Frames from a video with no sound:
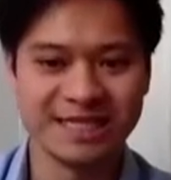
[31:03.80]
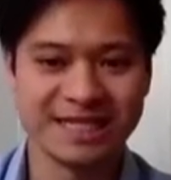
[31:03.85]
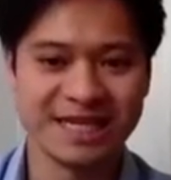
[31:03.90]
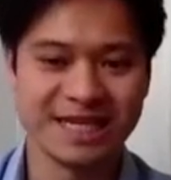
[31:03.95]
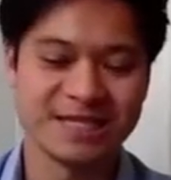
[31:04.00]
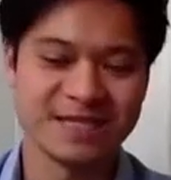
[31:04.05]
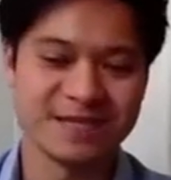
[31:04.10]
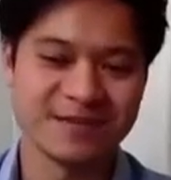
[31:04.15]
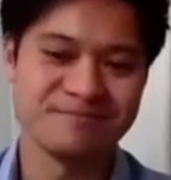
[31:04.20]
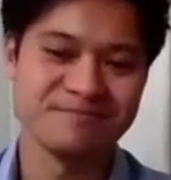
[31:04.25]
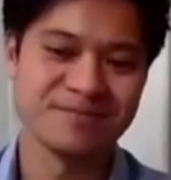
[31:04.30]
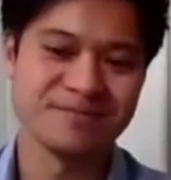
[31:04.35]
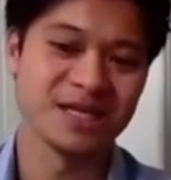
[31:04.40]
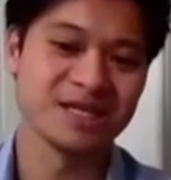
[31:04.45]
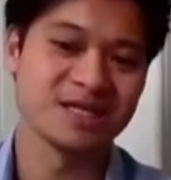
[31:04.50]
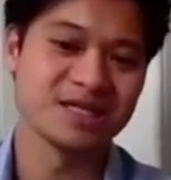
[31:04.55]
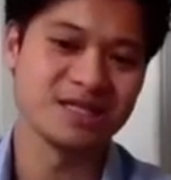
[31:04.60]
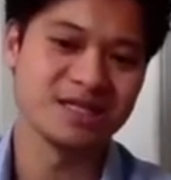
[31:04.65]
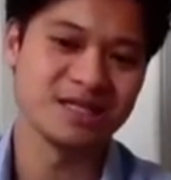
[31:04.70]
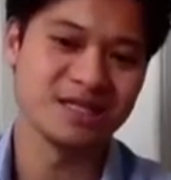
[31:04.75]
data.
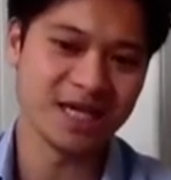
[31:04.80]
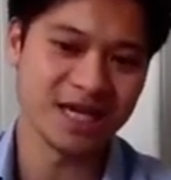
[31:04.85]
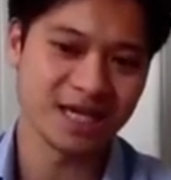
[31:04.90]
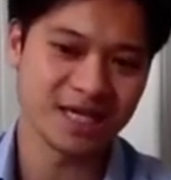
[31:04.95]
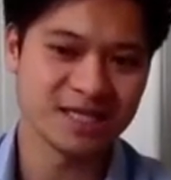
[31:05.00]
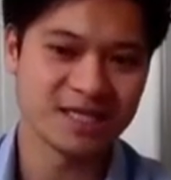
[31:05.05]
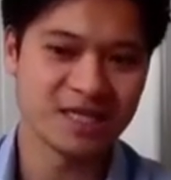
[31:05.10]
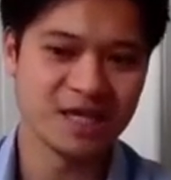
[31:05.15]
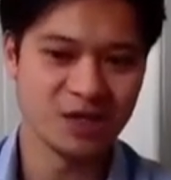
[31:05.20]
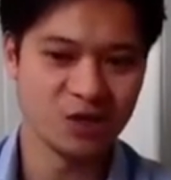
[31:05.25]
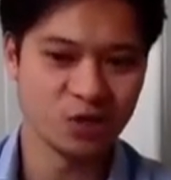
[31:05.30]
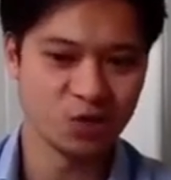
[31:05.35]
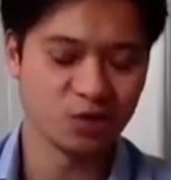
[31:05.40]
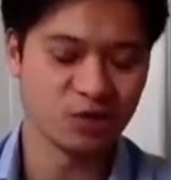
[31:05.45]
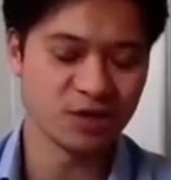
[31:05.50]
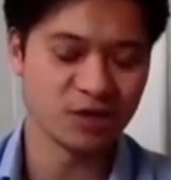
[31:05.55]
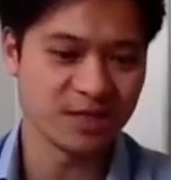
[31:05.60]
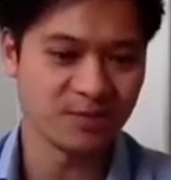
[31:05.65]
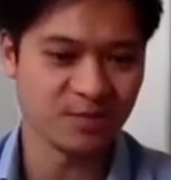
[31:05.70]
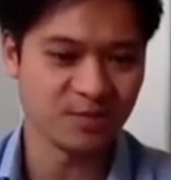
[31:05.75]
That's 6
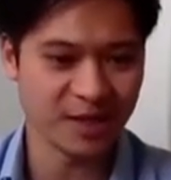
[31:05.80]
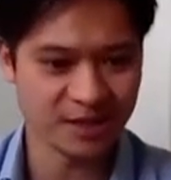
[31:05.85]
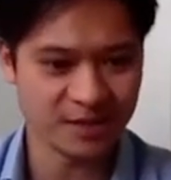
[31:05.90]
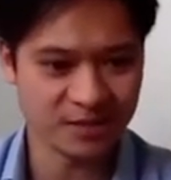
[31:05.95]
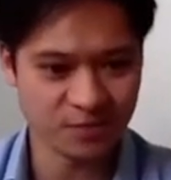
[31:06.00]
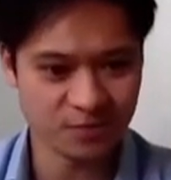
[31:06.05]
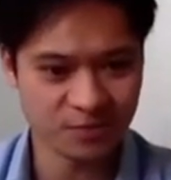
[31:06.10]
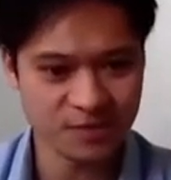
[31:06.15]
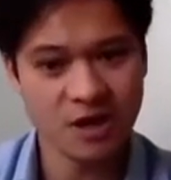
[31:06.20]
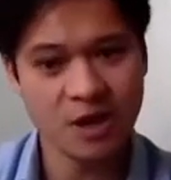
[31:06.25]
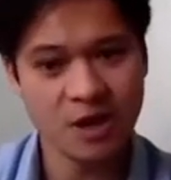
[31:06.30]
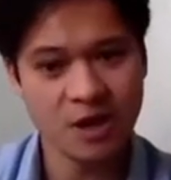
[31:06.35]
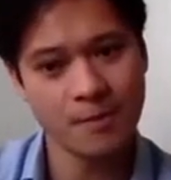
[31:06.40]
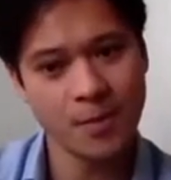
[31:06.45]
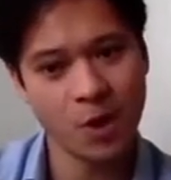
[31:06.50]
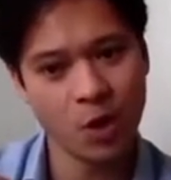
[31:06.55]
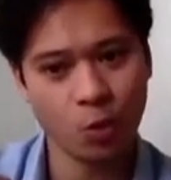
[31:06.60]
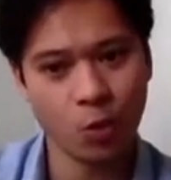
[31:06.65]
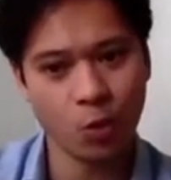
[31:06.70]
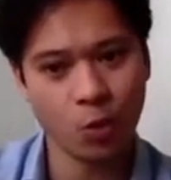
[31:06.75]
noisy pixels
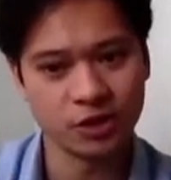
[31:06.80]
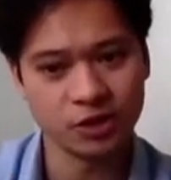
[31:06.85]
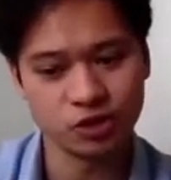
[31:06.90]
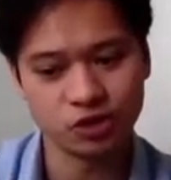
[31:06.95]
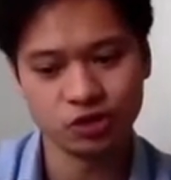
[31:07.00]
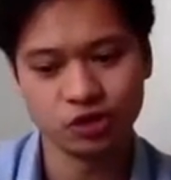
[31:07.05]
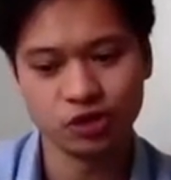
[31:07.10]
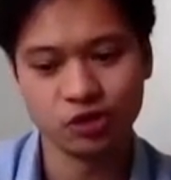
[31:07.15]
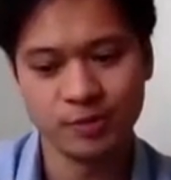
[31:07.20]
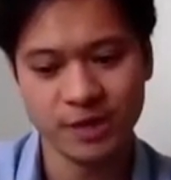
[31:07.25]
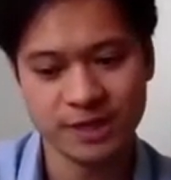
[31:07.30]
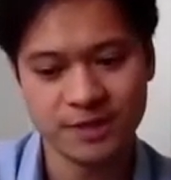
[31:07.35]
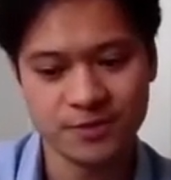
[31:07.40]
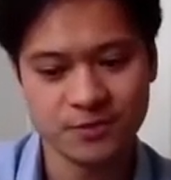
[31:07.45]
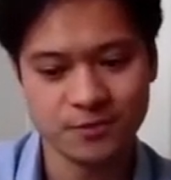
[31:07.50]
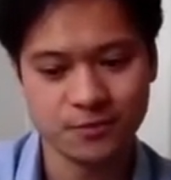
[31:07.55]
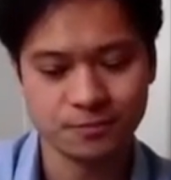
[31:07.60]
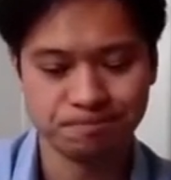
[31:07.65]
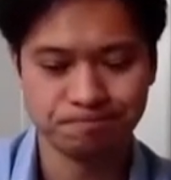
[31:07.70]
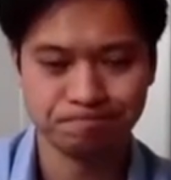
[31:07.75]
per 1 true pixel.